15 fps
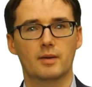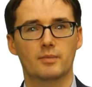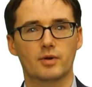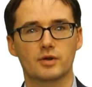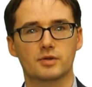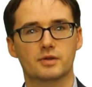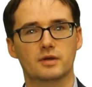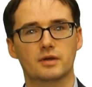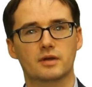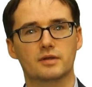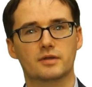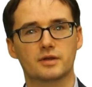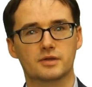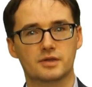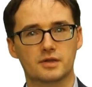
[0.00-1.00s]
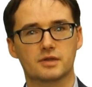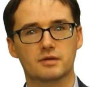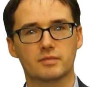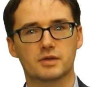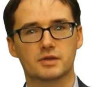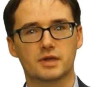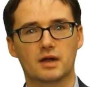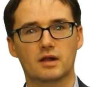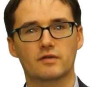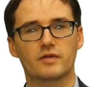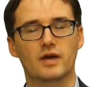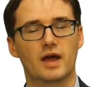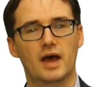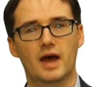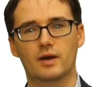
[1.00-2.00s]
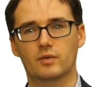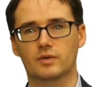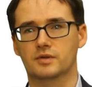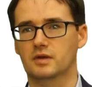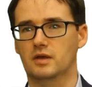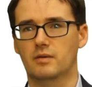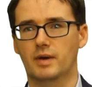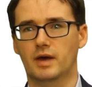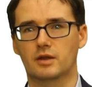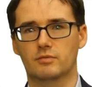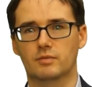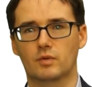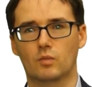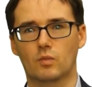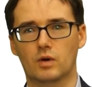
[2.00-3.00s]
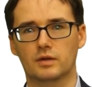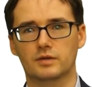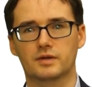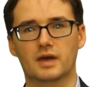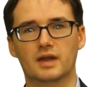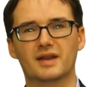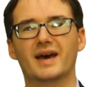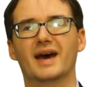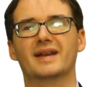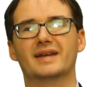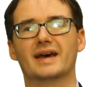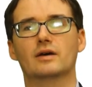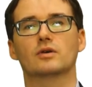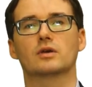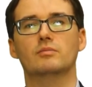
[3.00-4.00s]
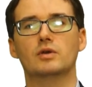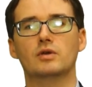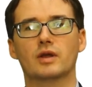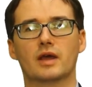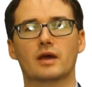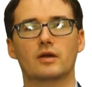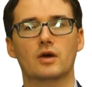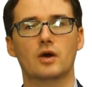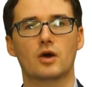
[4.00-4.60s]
person, the system itself, and what senior management want, and how to communicate